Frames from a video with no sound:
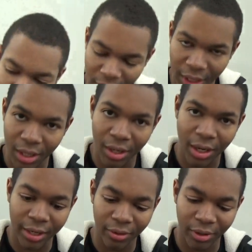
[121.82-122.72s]

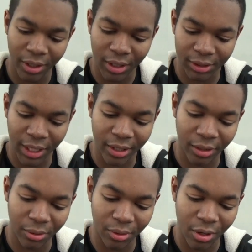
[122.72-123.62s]
I didn't run it because I
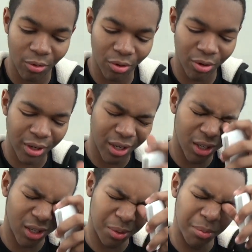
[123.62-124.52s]
didn't really.
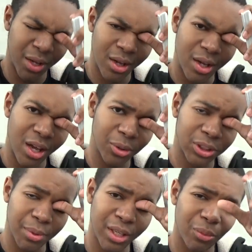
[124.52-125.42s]
It was
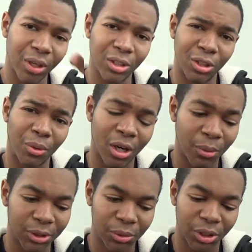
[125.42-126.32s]
something I didn't want to
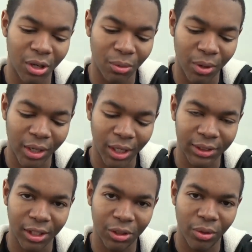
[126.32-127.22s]
go into turn 1
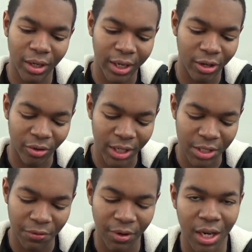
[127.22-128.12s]
unless I can do the
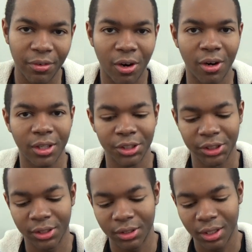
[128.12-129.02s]
crazy 5-card
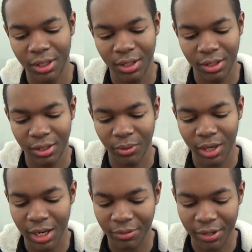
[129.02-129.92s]
Djinn,
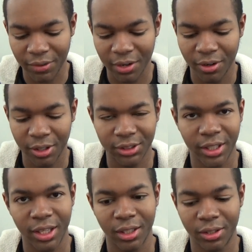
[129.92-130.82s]
where I have 5 cards
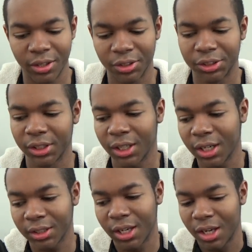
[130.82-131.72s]
in and the Djinn
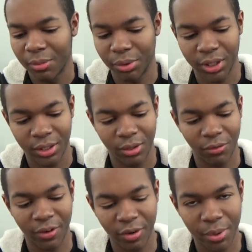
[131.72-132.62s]
lock. But
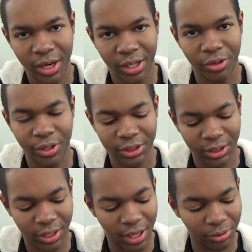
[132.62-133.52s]
with everybody
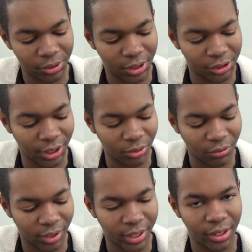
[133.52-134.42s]
increasing their outs to Djinn
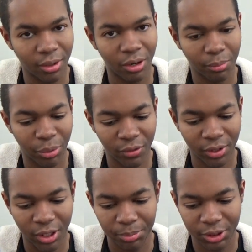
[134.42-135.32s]
with Book of
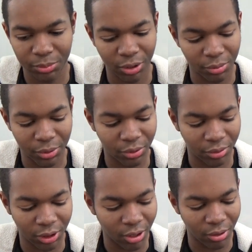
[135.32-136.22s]
Eclipses, Book of
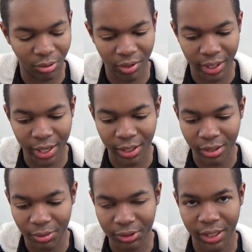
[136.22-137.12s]
Moon, Dark Hole, or
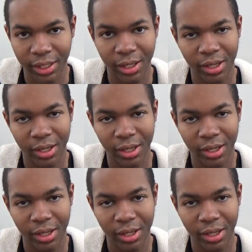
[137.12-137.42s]
Reiki, it was I